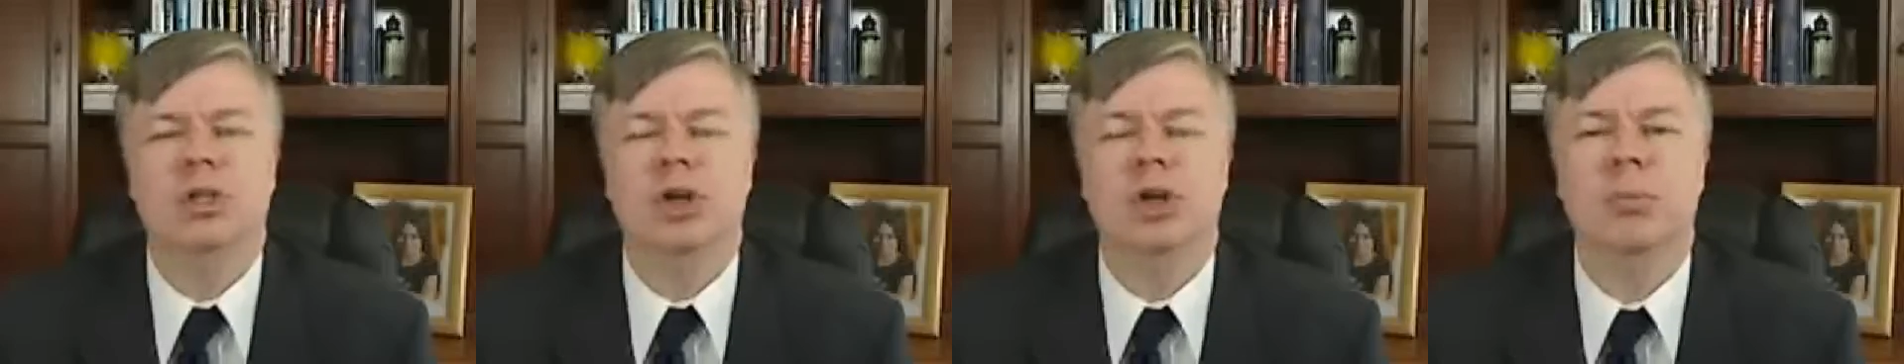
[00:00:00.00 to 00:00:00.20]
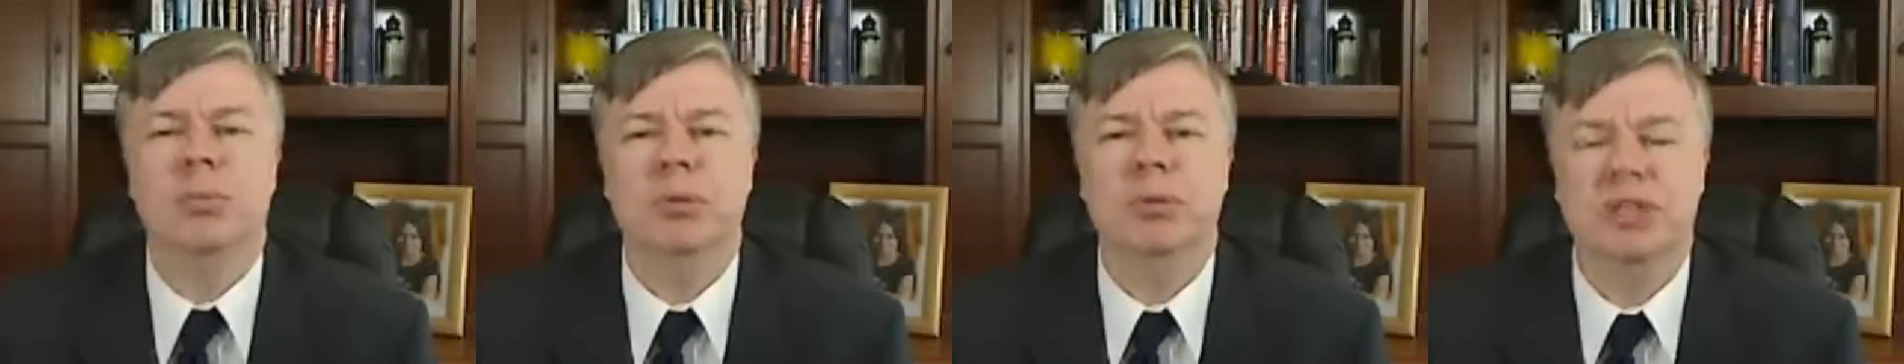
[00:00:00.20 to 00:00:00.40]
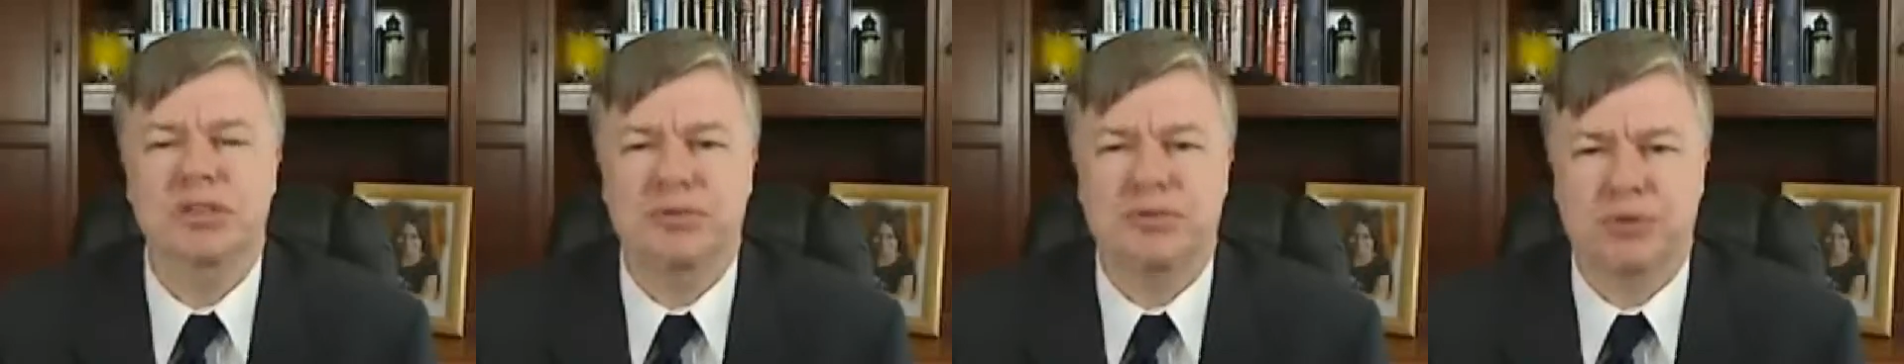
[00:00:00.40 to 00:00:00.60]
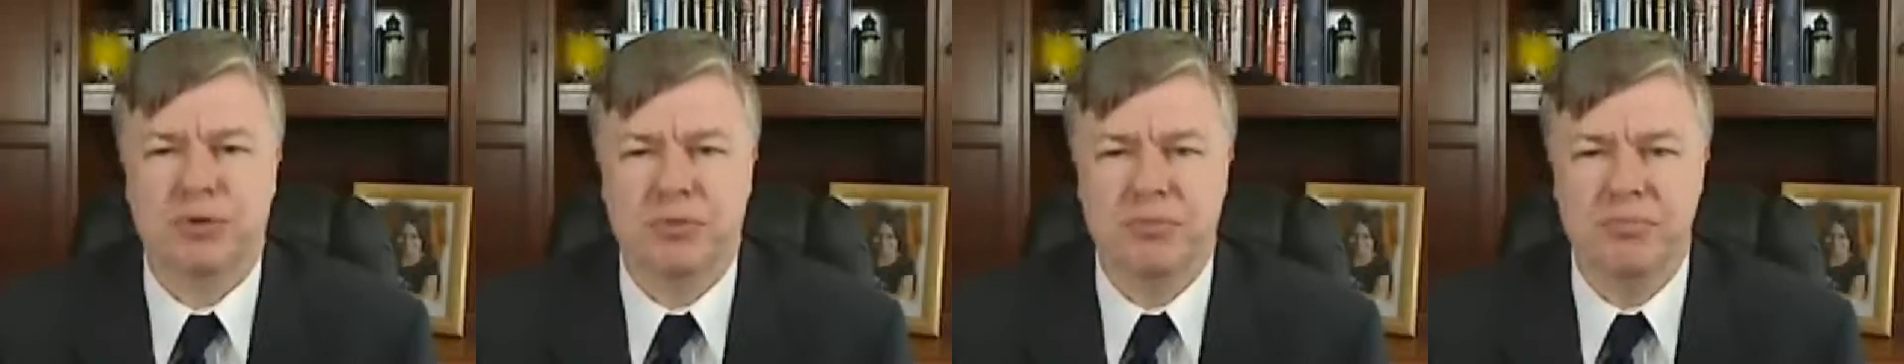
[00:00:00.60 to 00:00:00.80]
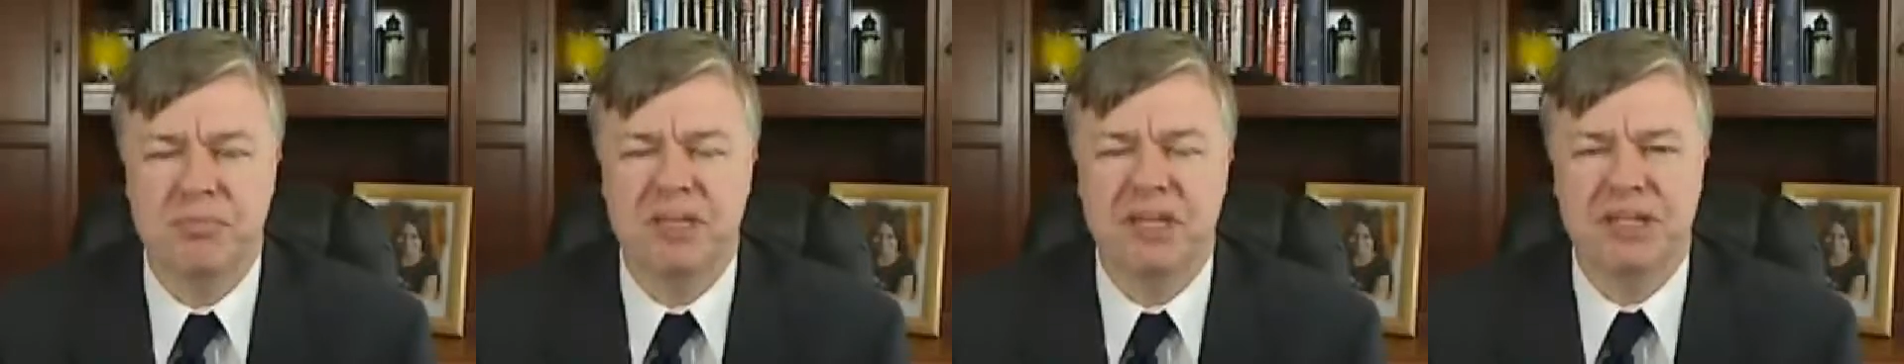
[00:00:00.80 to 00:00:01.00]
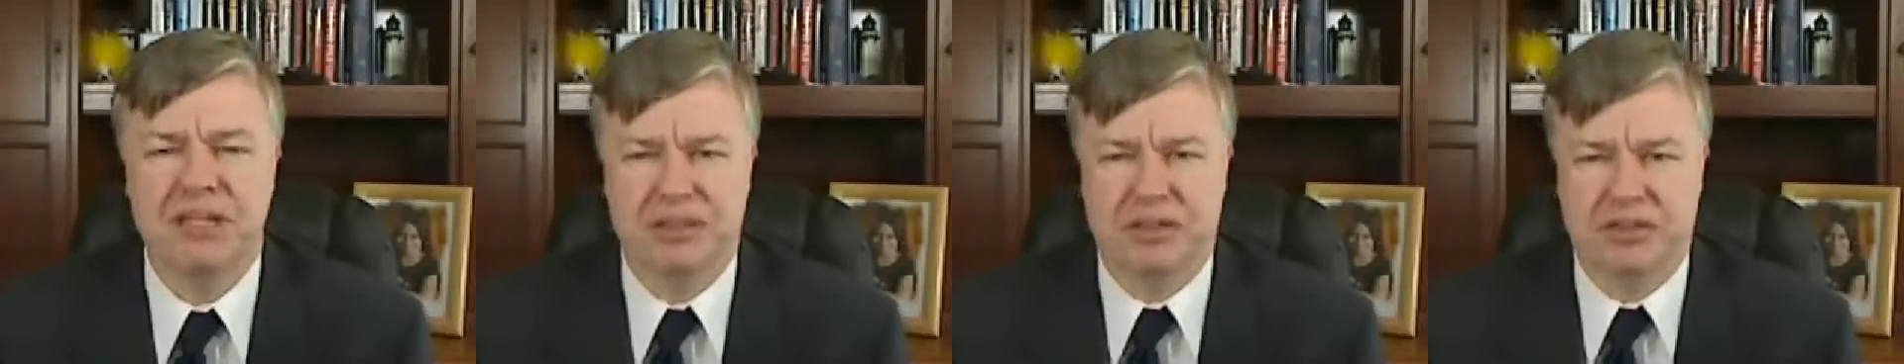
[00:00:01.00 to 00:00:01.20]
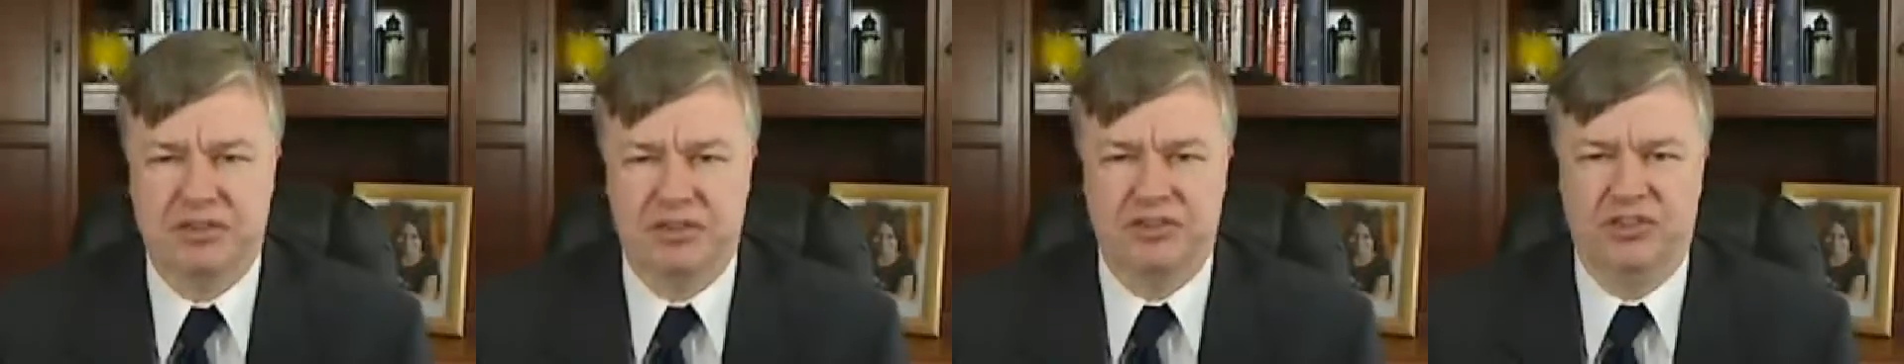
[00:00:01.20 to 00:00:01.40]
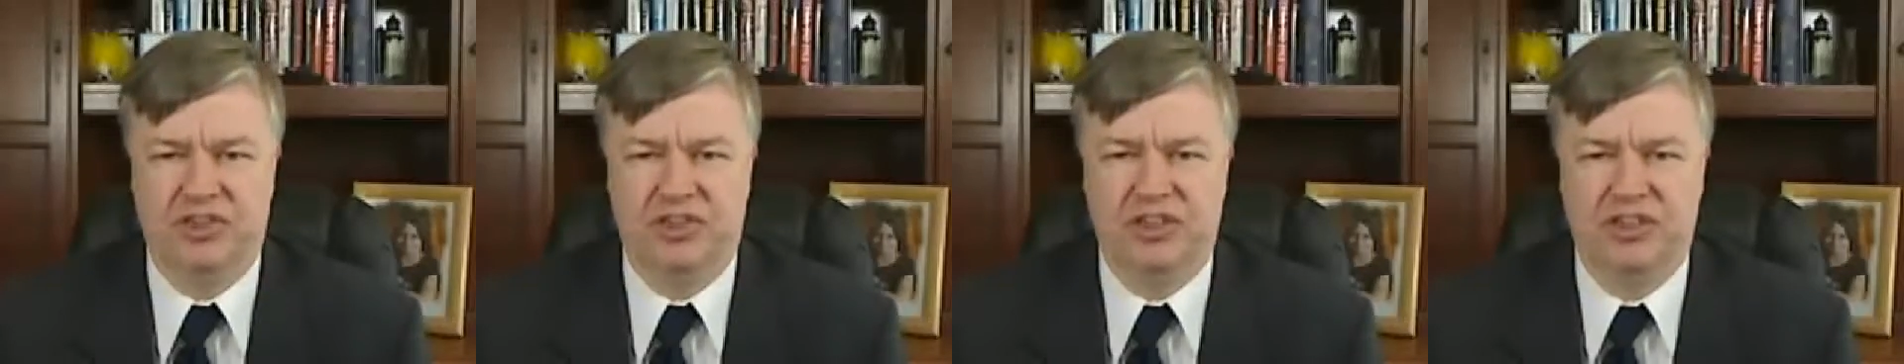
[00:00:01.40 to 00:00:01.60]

Don't believe for a minute that this